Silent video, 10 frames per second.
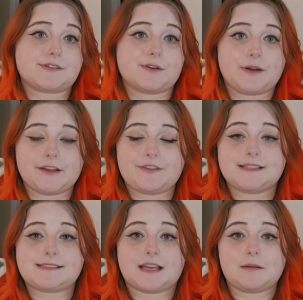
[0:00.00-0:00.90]
So if
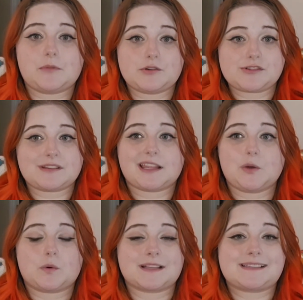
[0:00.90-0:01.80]
it's an emotion that
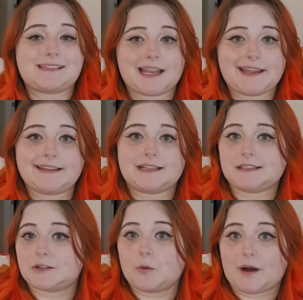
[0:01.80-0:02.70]
you want to stay in a
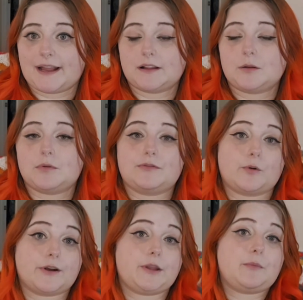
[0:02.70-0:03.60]
little while
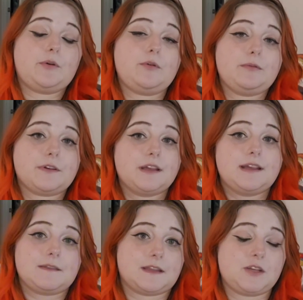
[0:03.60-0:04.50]
before you move,
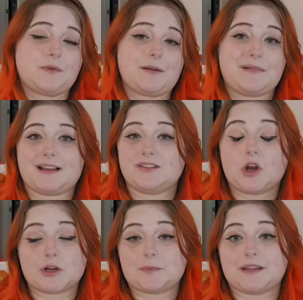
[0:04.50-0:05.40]
then you might make a
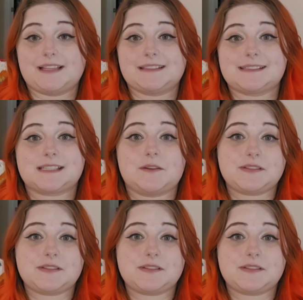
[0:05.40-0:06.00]
longer playlist.